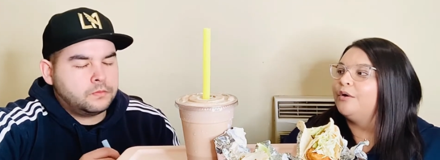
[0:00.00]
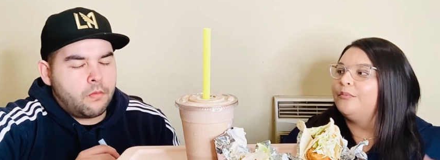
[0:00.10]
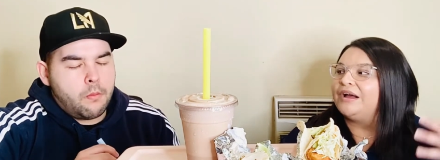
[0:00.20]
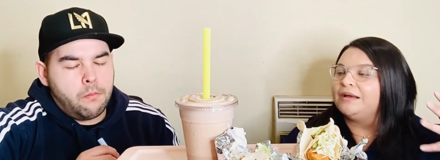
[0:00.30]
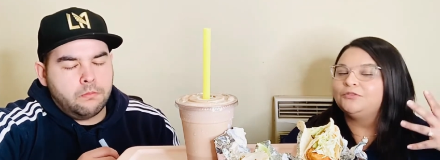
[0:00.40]

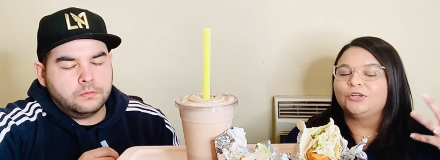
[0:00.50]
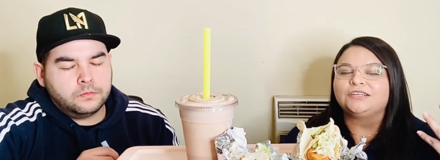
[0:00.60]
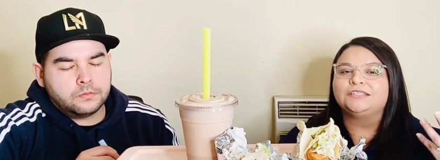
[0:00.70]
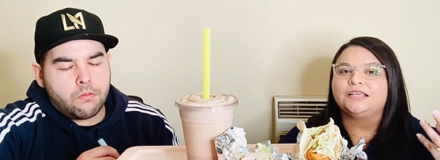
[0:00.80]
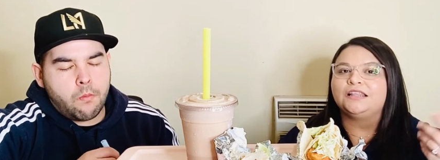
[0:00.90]
Speaker 1: but I'm trying
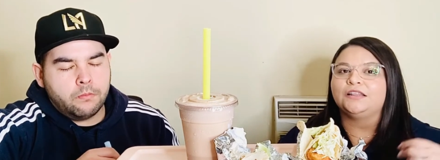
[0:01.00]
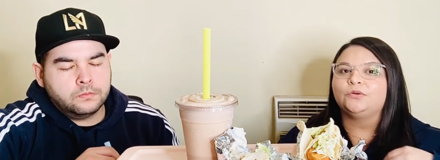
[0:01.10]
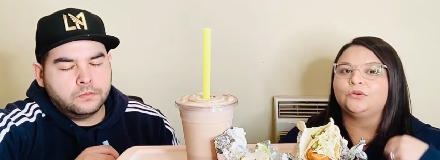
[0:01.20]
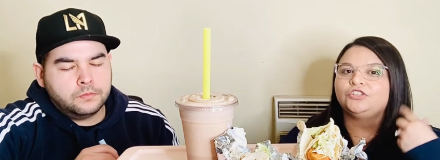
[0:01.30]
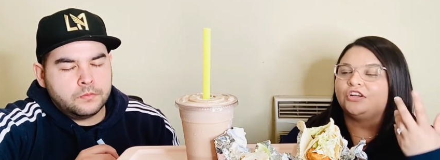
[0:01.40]
to say that the
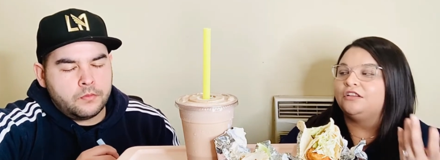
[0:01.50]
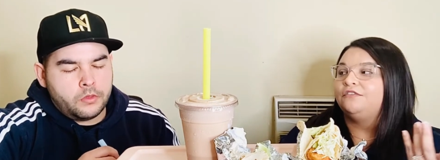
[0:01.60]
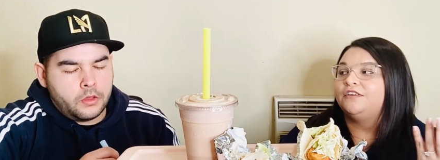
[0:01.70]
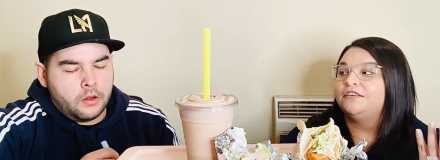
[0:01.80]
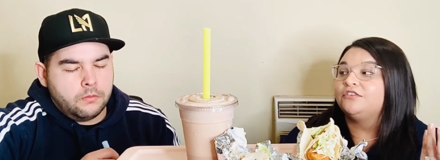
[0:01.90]
horchata
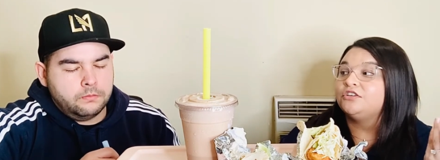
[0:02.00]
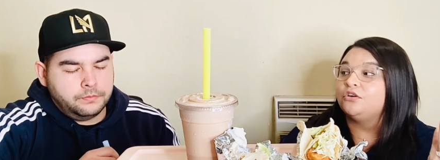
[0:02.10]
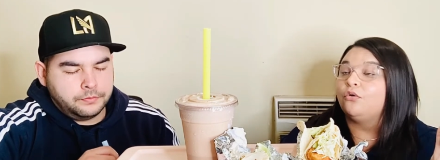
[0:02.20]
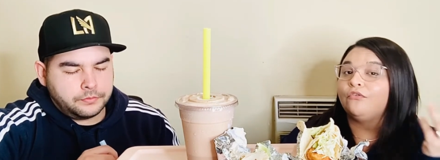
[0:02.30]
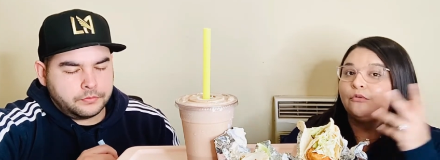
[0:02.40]
flavor
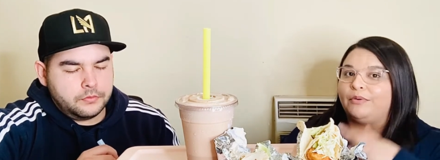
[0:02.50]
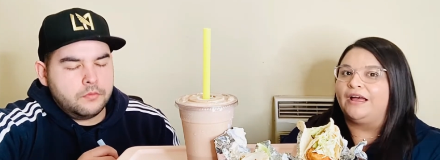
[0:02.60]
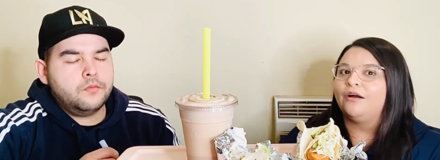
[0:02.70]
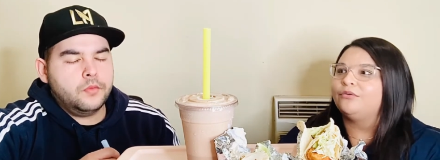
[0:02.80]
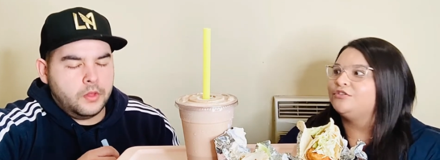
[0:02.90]

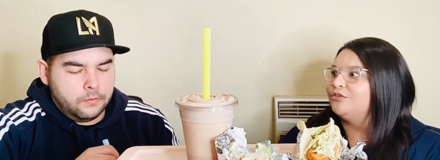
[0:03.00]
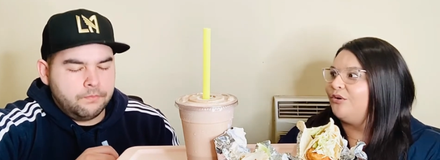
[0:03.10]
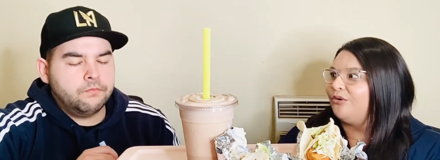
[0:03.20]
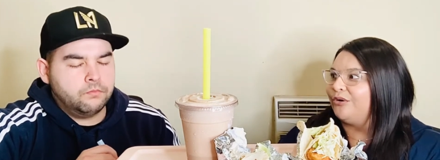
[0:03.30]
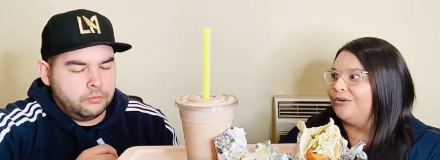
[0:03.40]
overpowers the
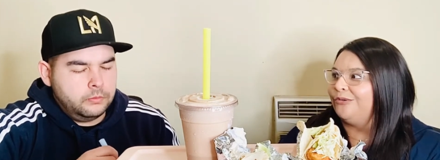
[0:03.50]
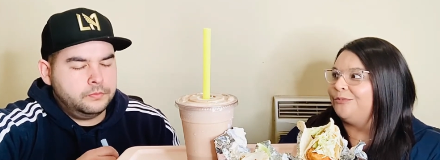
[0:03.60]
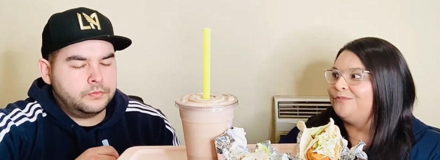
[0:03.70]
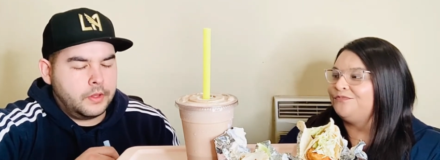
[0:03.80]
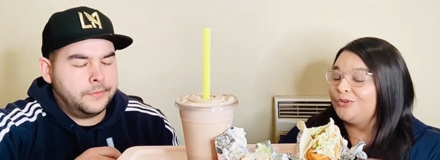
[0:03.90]
Oreo,
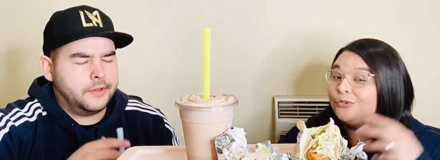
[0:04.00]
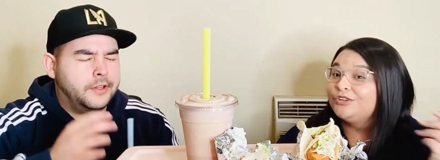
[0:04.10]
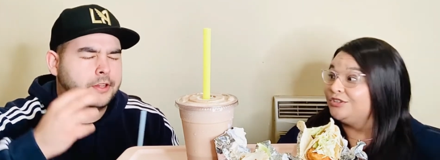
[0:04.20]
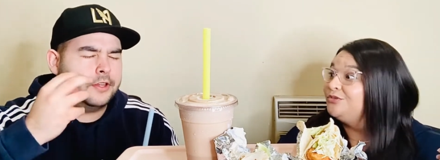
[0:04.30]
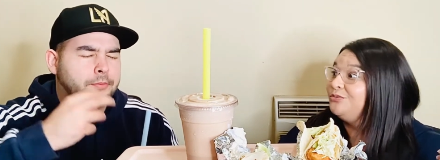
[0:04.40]
mm-hmm.
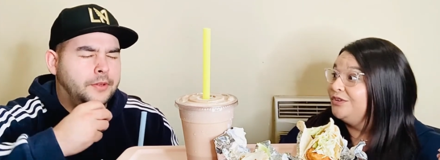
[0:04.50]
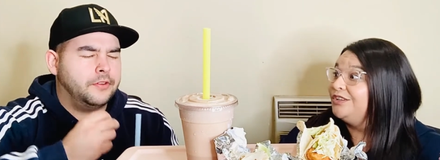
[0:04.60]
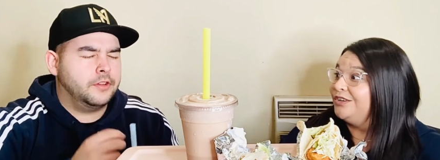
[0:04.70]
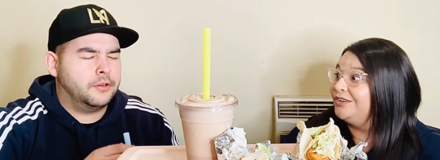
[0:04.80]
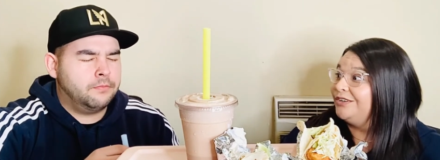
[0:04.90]
which is really
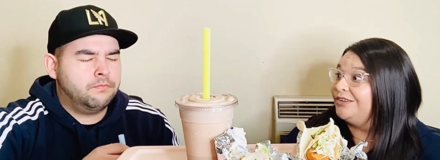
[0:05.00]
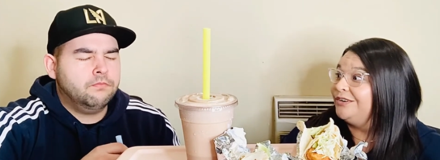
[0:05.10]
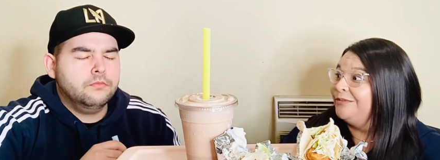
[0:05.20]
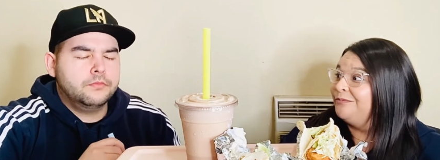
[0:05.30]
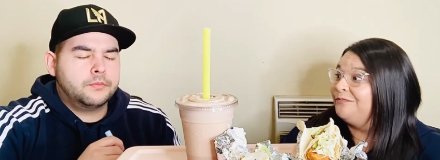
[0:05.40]
good.
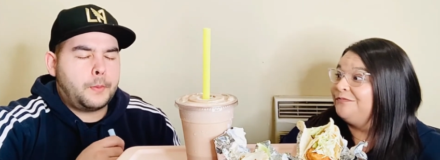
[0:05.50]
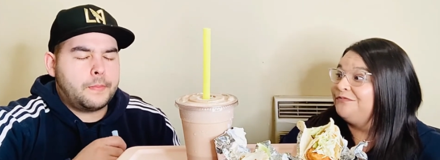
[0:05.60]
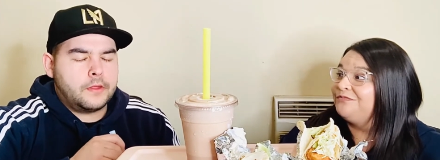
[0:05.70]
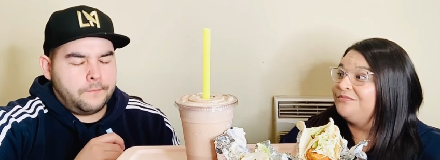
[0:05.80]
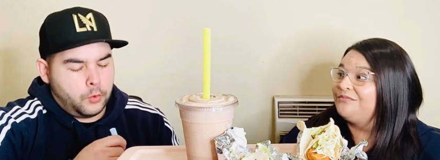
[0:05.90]

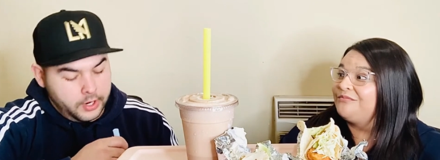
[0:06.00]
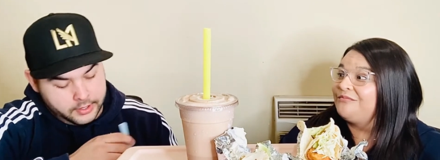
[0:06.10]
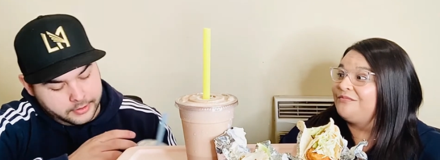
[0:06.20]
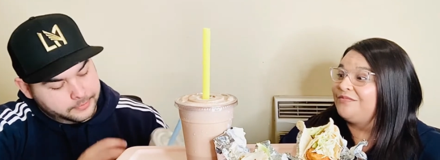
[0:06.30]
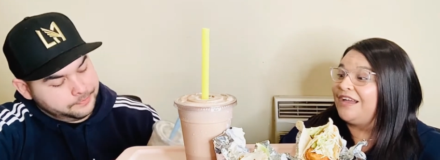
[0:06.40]

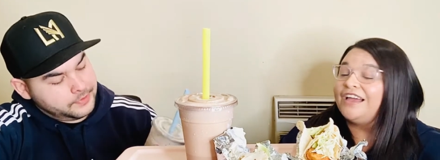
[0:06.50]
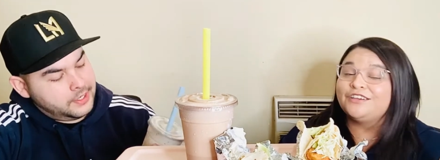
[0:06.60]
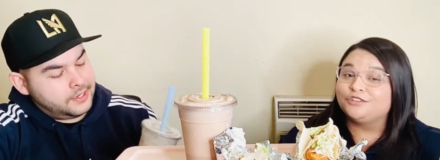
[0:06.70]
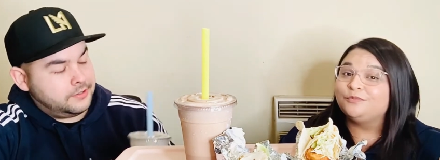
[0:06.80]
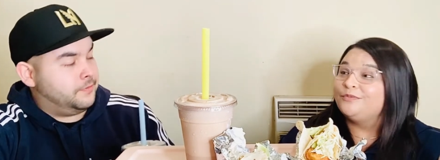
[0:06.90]
Speaker 2: Wow. I,
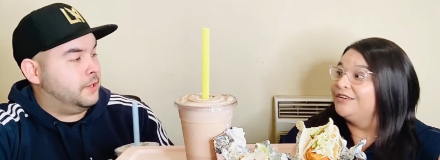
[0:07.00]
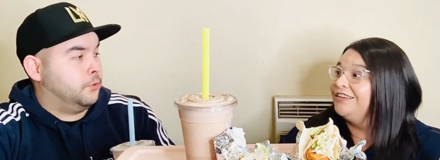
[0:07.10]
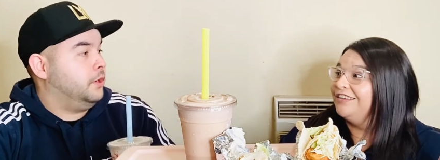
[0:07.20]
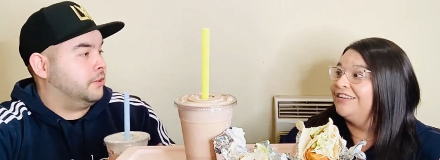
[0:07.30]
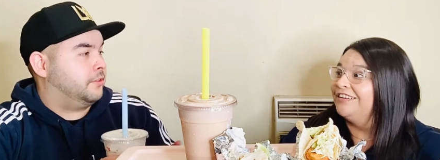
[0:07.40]
it, it
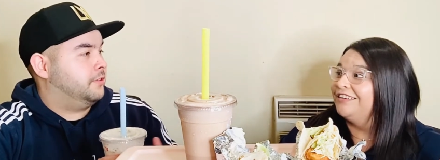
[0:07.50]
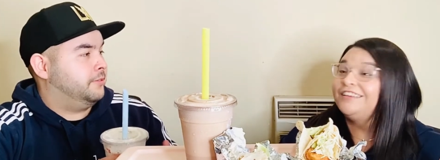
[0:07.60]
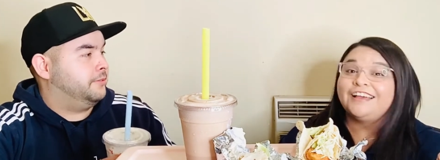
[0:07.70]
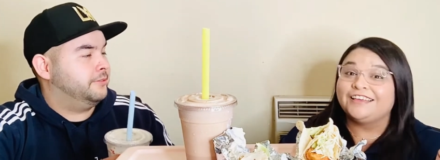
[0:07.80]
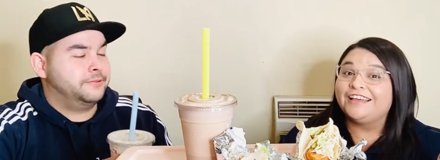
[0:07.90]
works.
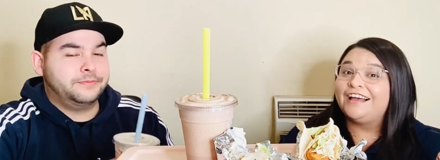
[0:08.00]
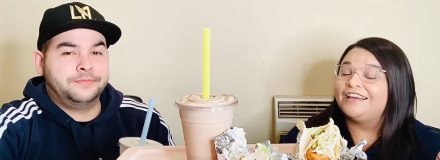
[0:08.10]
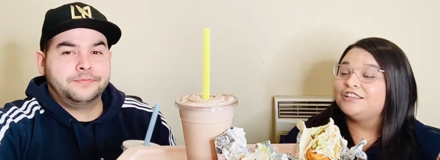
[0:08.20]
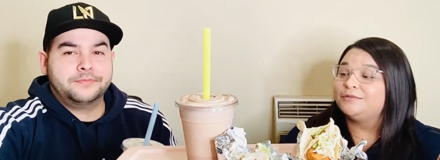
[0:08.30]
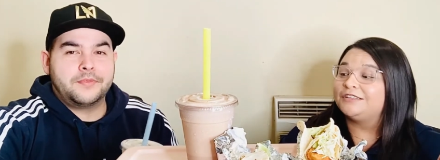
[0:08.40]
Speaker 1: Yeah, yeah. I
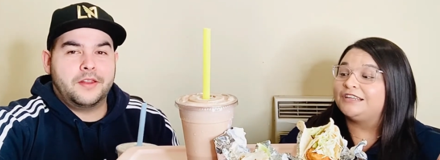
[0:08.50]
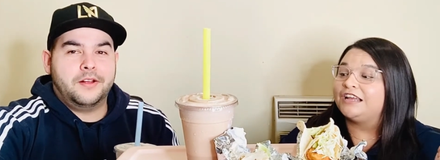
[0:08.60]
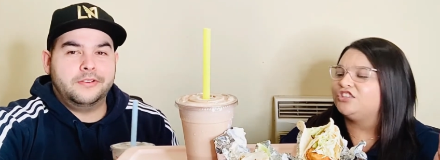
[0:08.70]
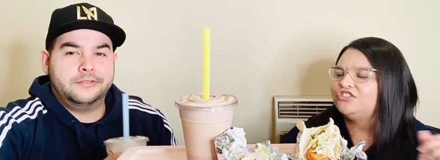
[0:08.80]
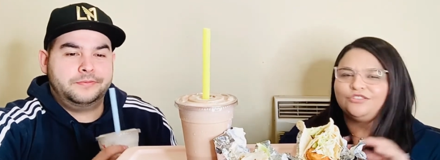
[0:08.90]
expected
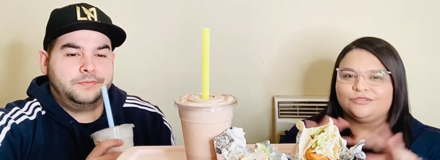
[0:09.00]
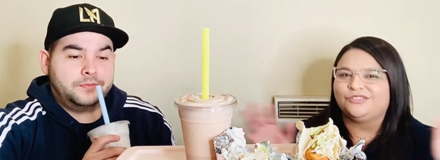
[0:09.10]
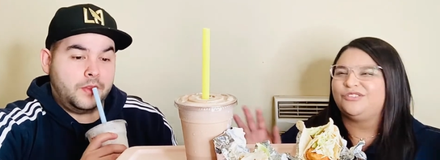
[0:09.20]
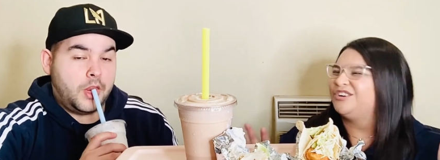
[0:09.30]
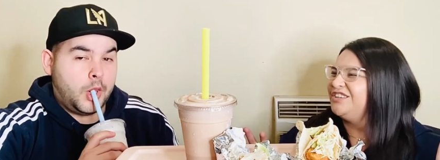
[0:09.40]
like just the
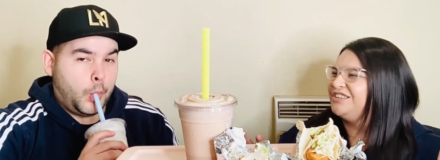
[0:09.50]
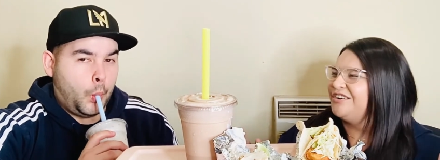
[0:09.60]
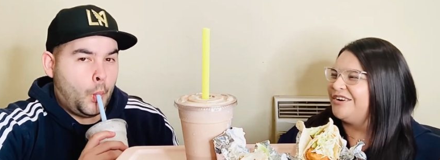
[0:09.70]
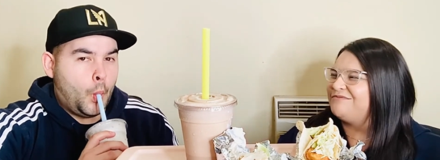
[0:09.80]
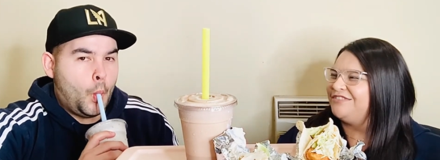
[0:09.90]
cookies and
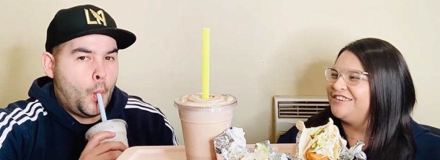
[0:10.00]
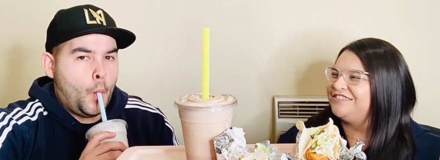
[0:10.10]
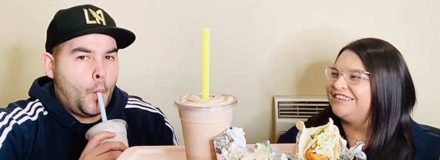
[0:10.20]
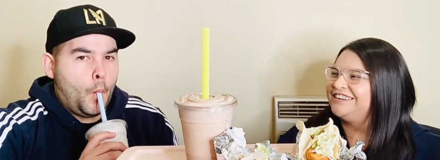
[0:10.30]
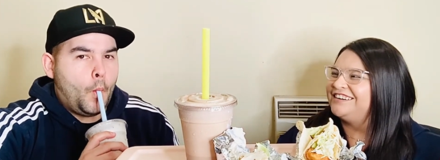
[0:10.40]
cream
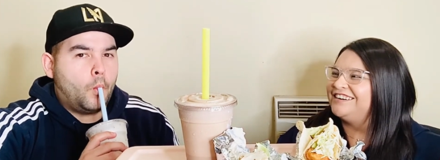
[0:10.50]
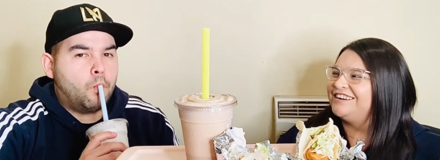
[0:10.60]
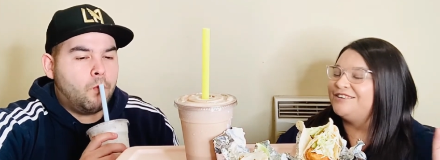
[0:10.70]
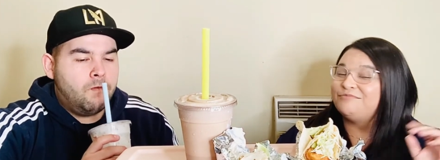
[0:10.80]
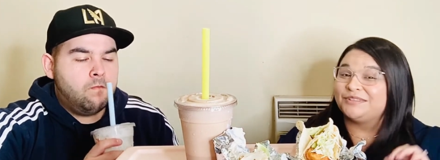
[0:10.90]
flavor,
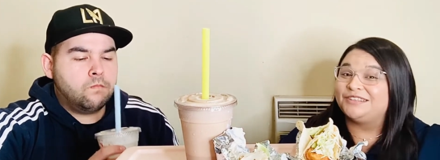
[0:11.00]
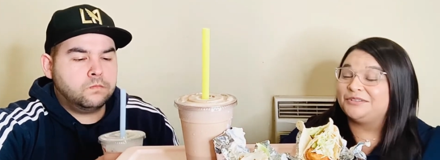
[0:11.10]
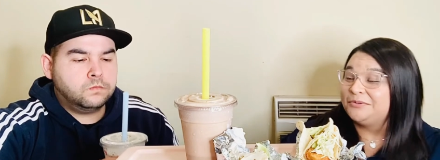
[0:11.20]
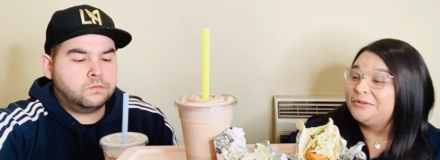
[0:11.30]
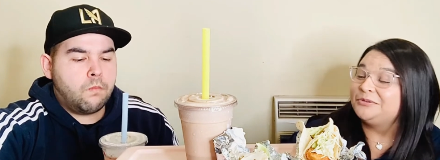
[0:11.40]
mm-hmm. but this
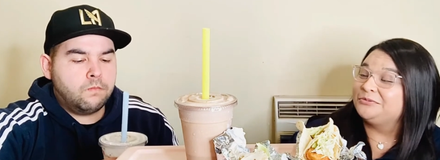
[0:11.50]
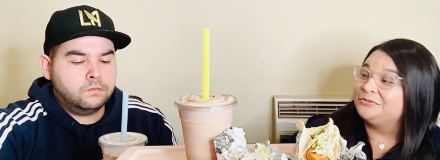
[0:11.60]
one is